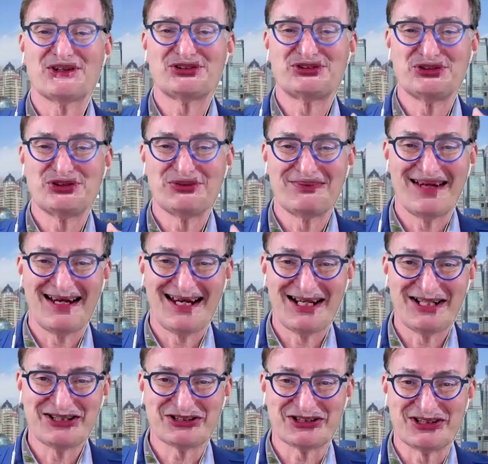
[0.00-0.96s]
to
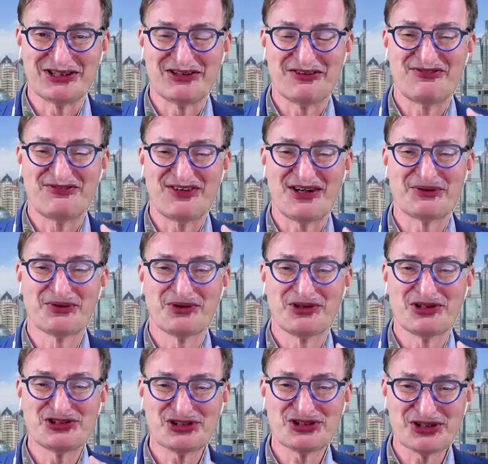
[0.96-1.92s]
imagine the Federal
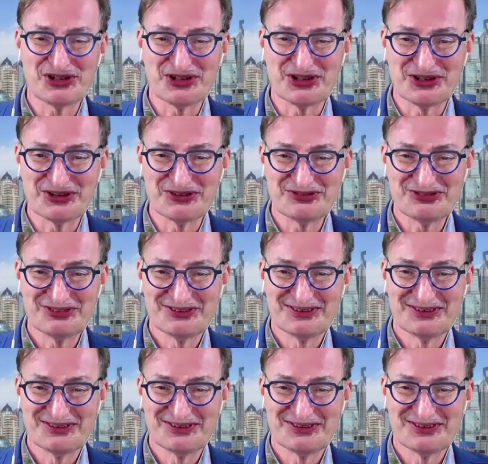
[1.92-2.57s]
Reserve